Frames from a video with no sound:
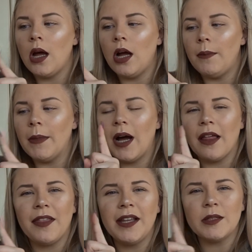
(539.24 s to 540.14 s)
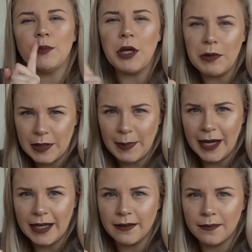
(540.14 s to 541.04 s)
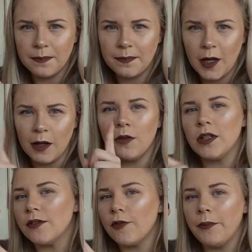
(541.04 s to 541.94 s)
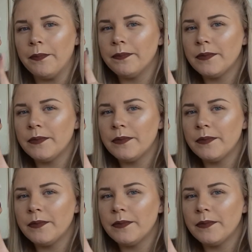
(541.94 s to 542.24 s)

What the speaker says: I think it's Beauty Bay I got this from,